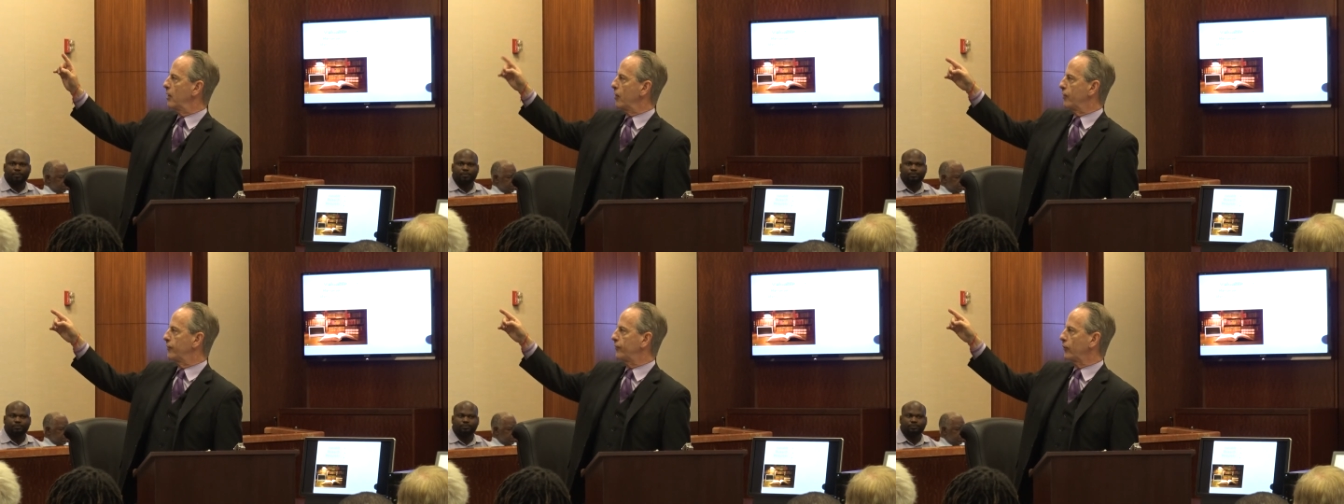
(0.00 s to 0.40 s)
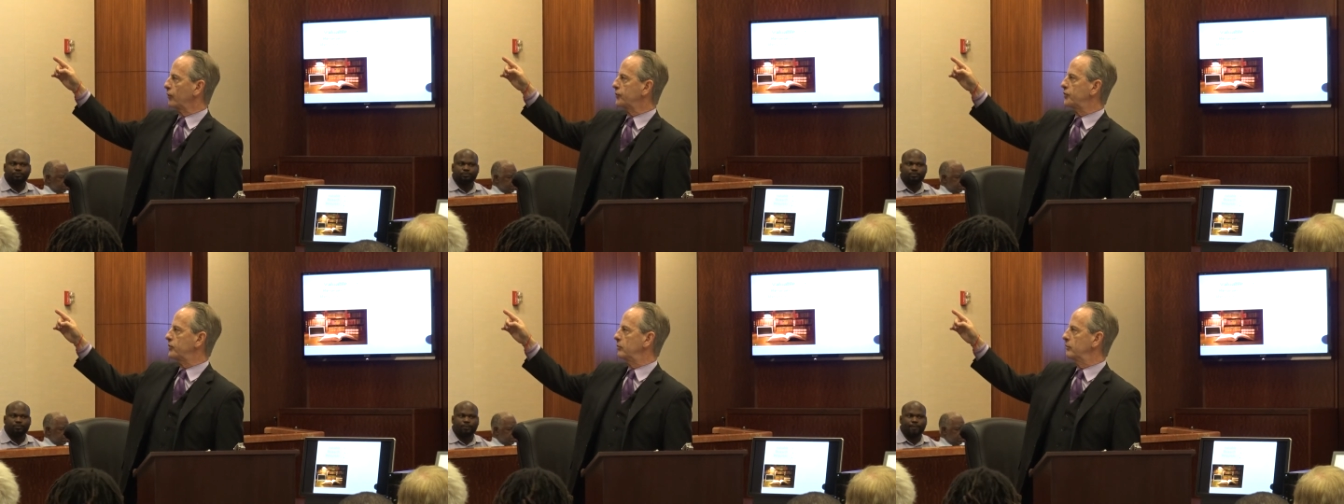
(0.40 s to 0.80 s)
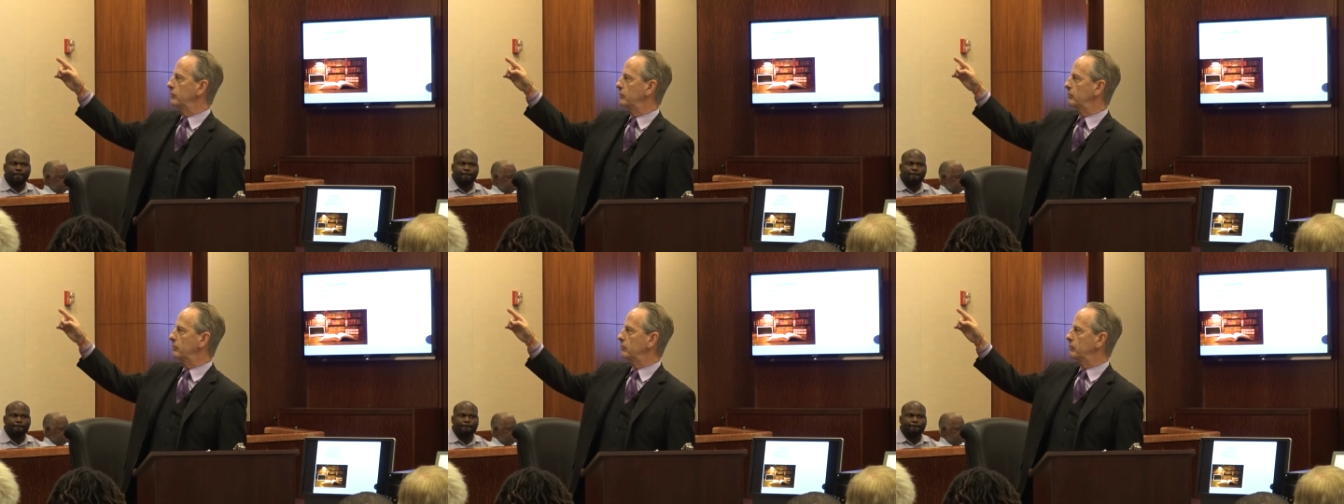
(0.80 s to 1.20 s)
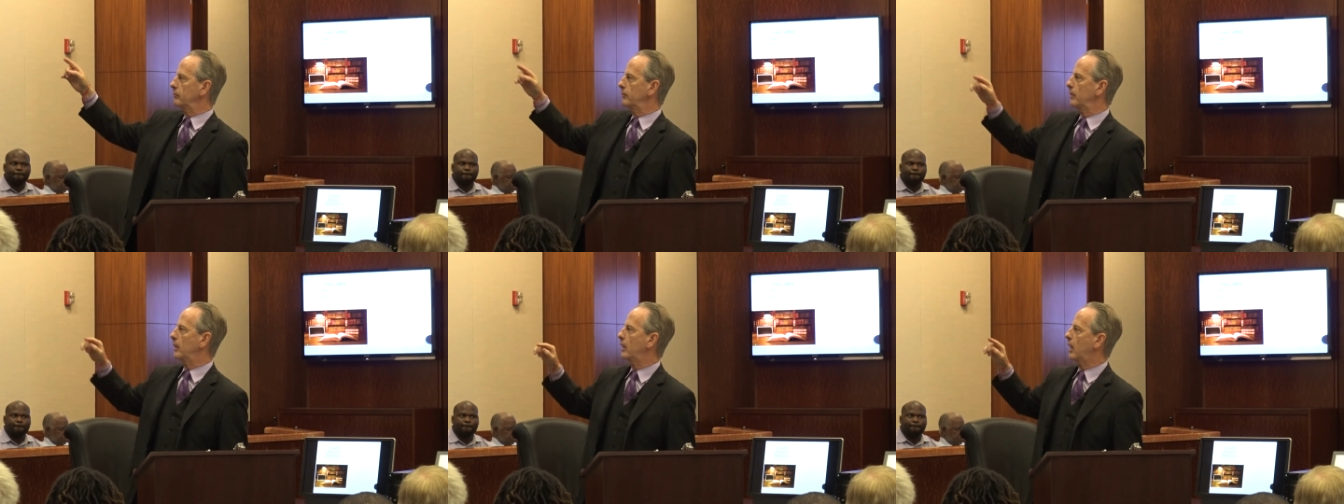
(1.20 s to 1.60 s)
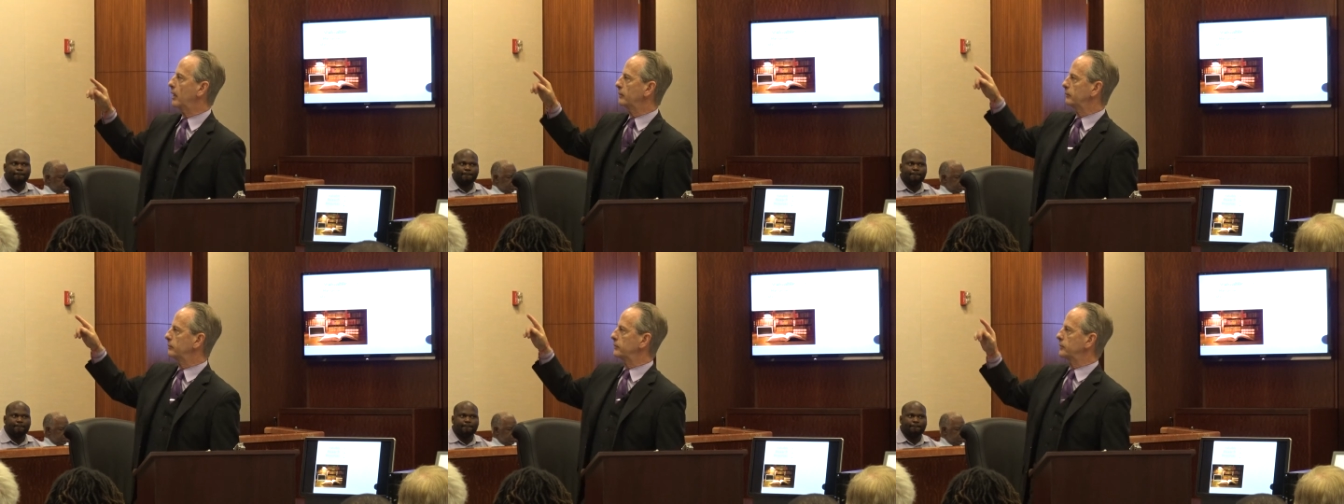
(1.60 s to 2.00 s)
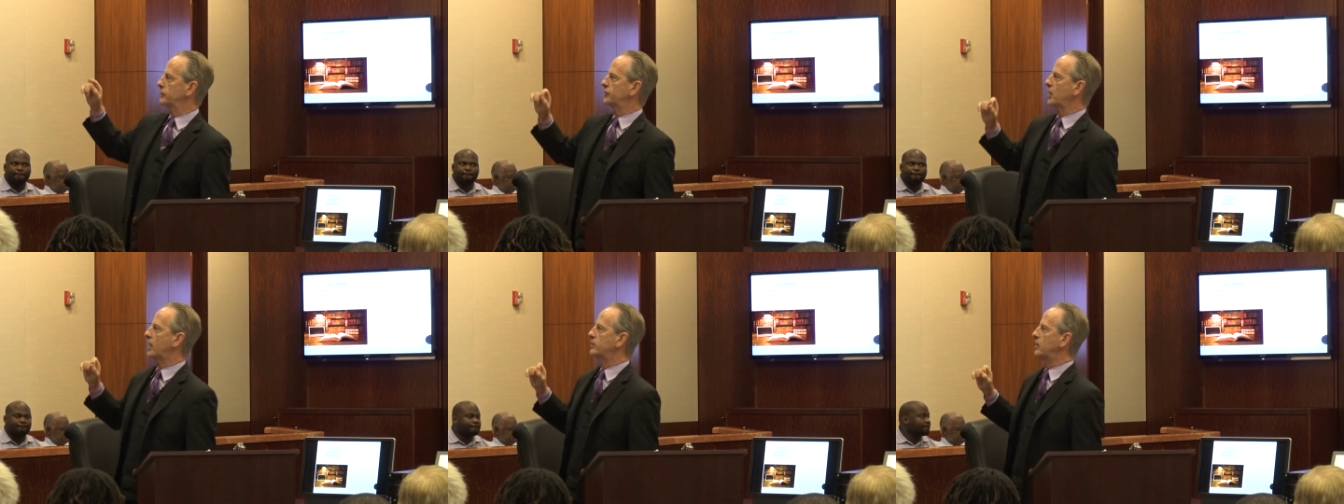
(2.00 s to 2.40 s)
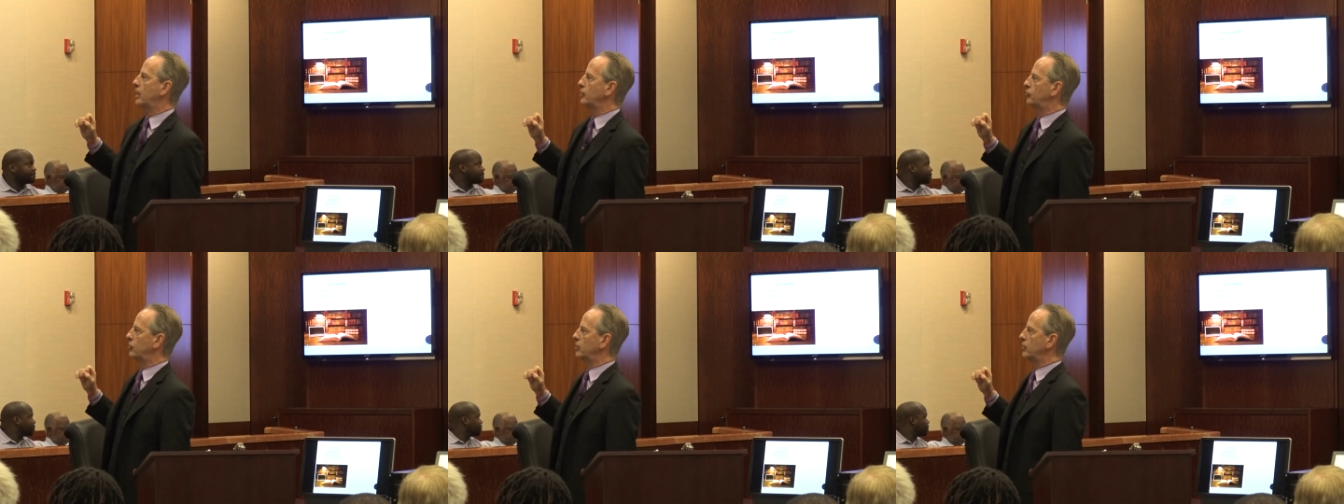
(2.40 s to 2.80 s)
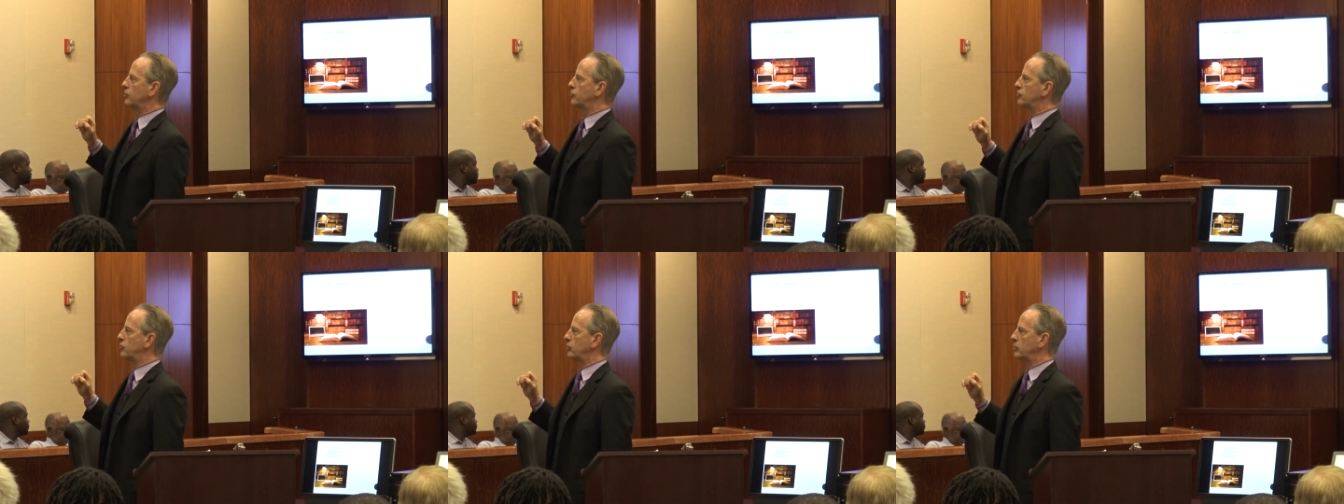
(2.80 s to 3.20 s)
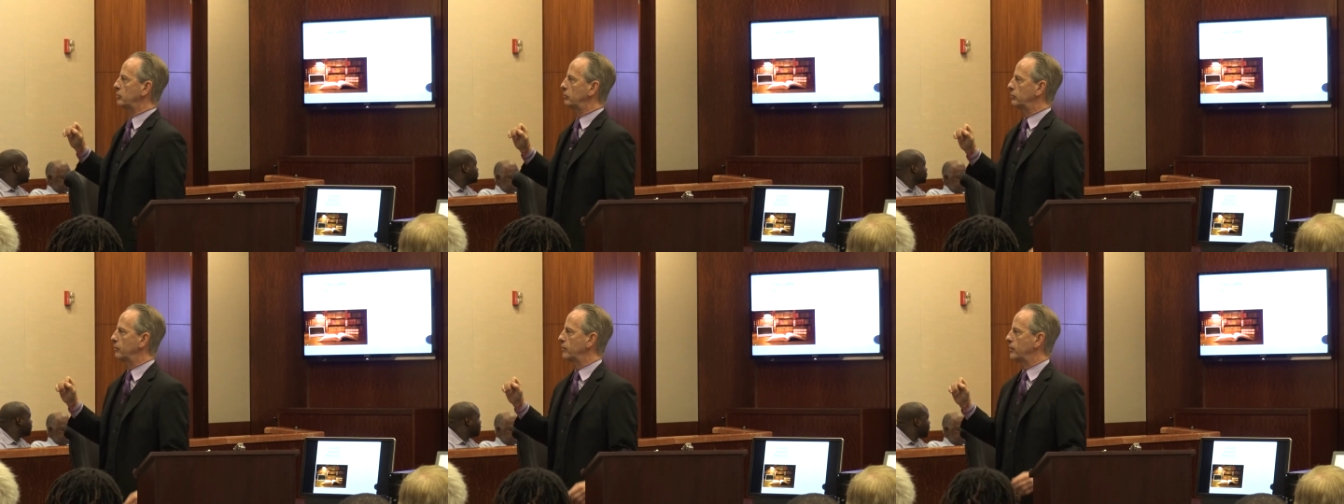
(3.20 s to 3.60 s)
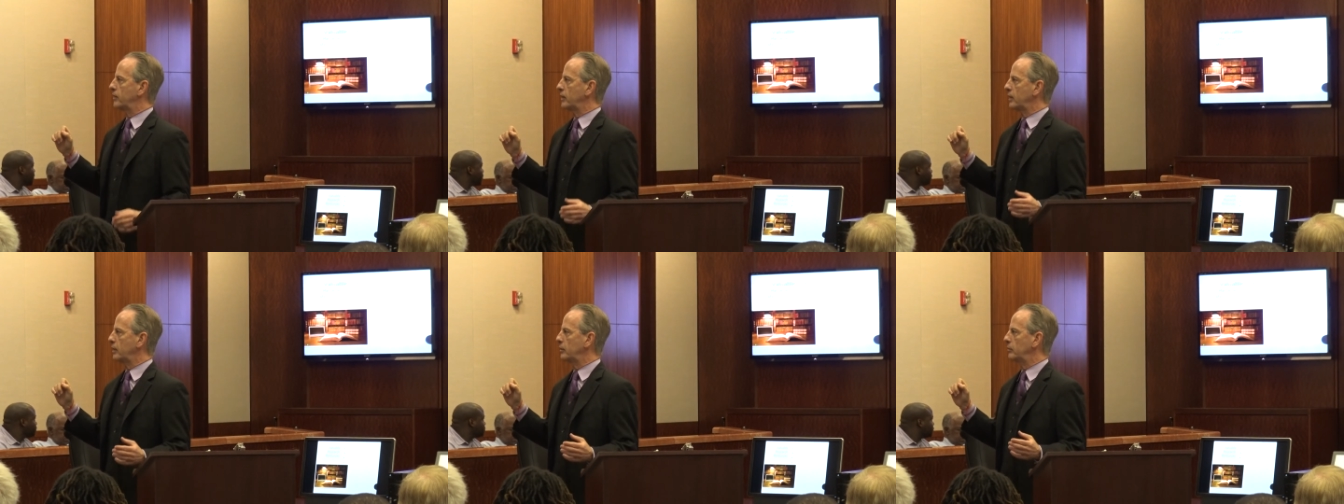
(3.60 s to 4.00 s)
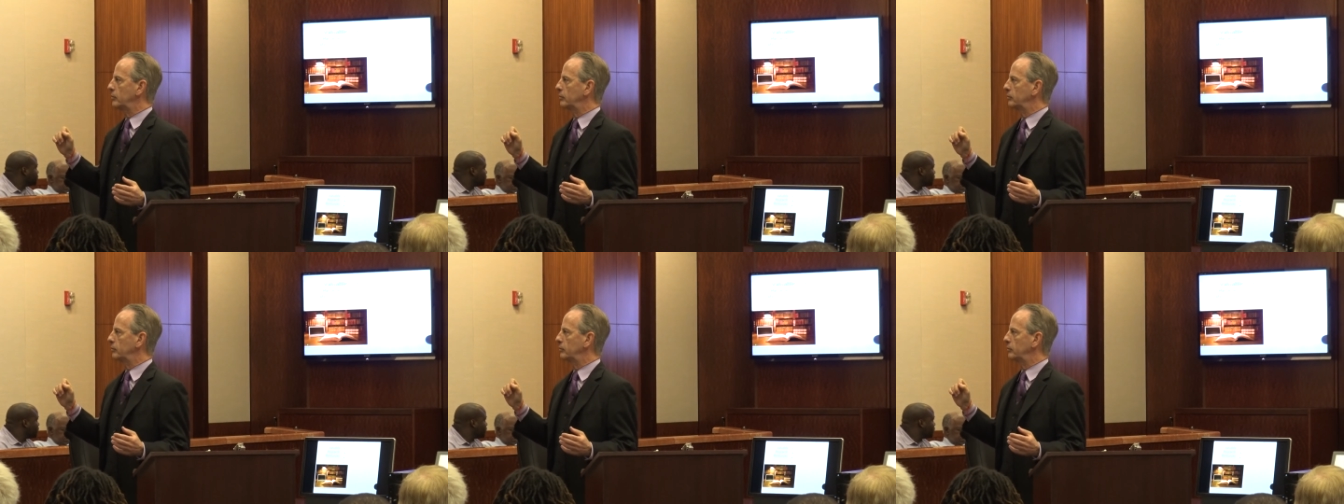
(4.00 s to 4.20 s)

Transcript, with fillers: The first citation is to the